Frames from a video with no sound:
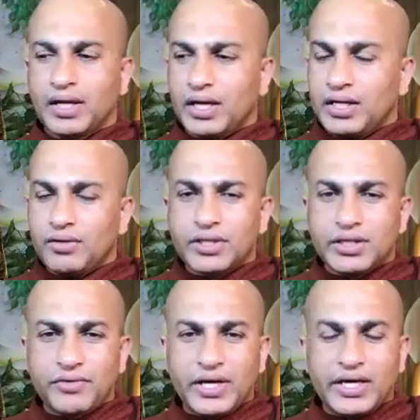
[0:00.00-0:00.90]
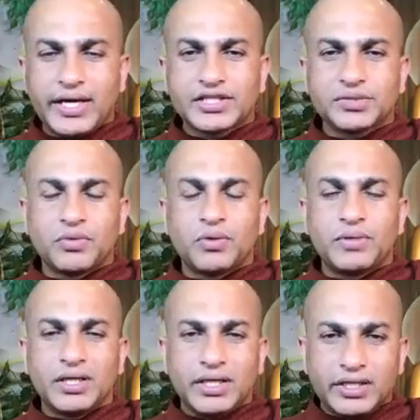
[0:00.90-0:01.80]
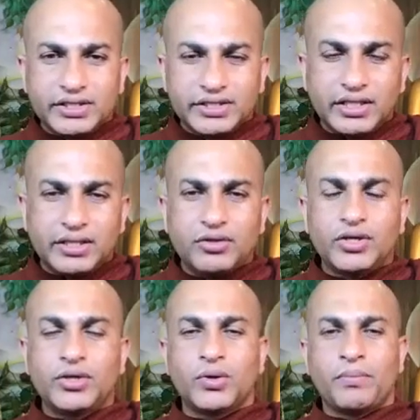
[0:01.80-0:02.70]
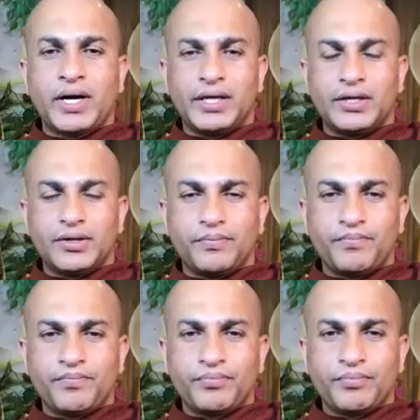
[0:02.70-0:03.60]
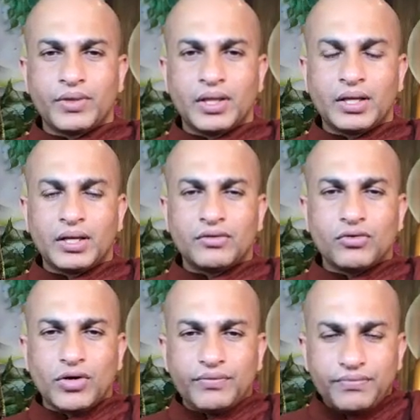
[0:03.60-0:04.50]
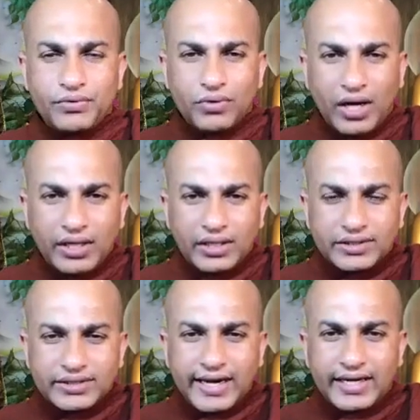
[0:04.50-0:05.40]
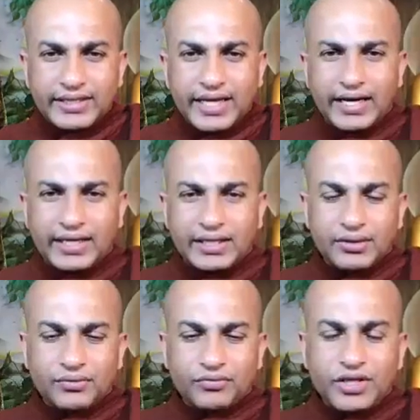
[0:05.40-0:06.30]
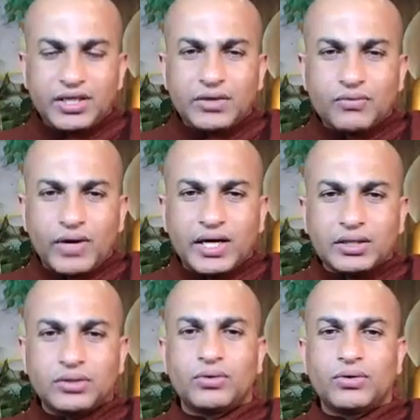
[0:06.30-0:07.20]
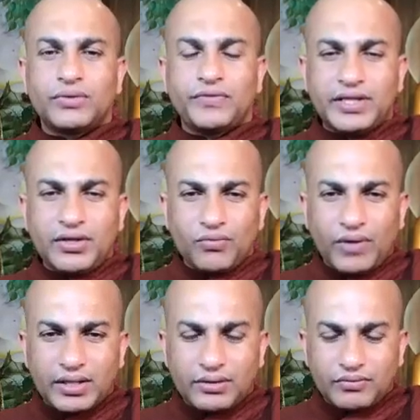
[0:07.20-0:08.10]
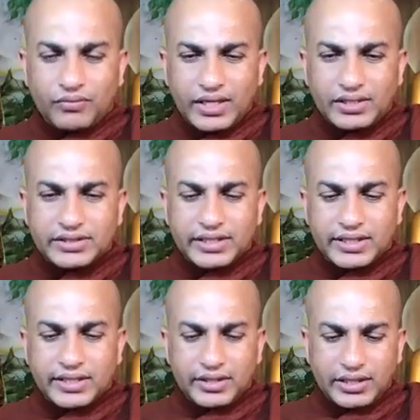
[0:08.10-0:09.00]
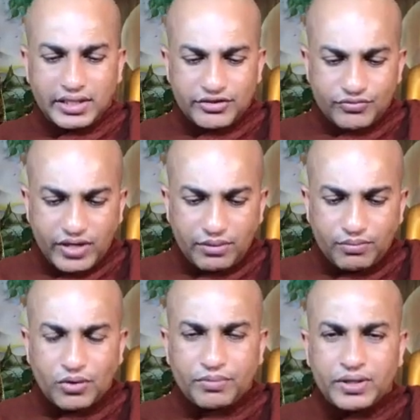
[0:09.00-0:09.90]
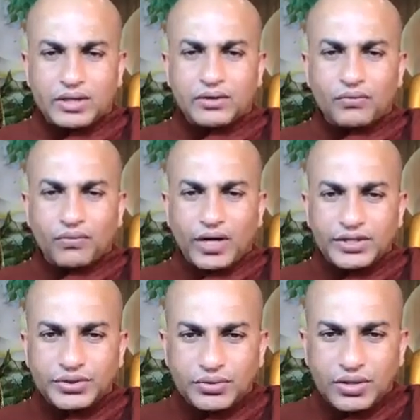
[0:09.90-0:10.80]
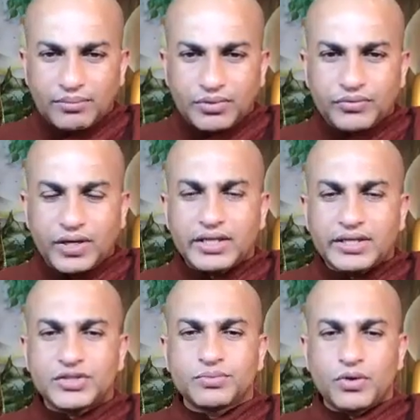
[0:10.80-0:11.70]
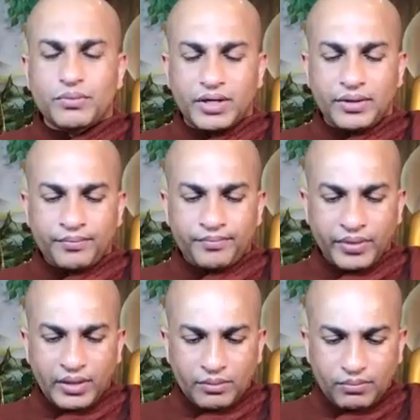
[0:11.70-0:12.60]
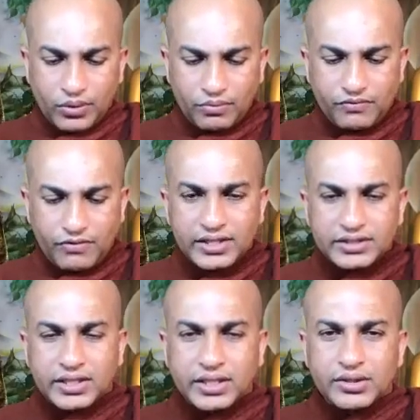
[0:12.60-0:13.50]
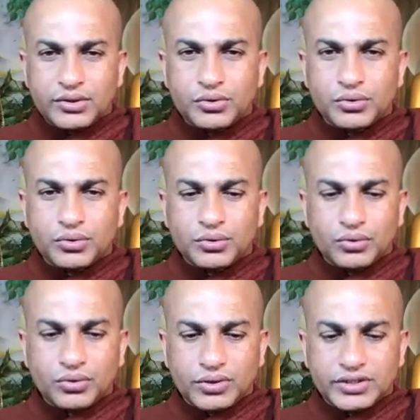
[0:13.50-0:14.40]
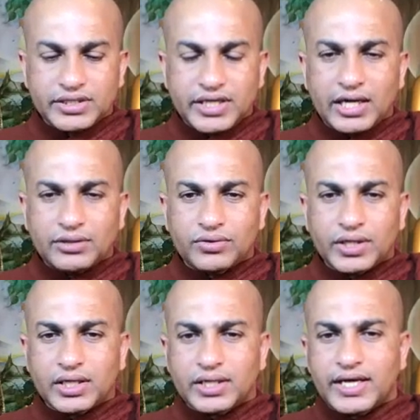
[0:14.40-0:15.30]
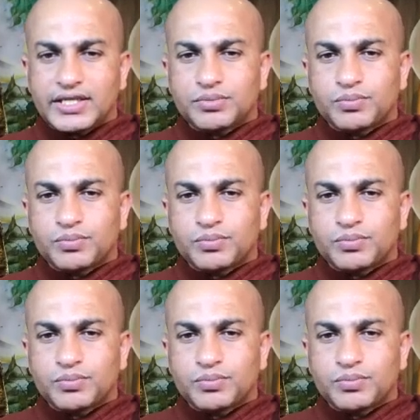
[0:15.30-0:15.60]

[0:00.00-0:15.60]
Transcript: And even the very next moment, it's in, in, in your mind. So if you understand that within one thought, within one, one second in this very moment, once you come to very this moment, from one second you start to recognize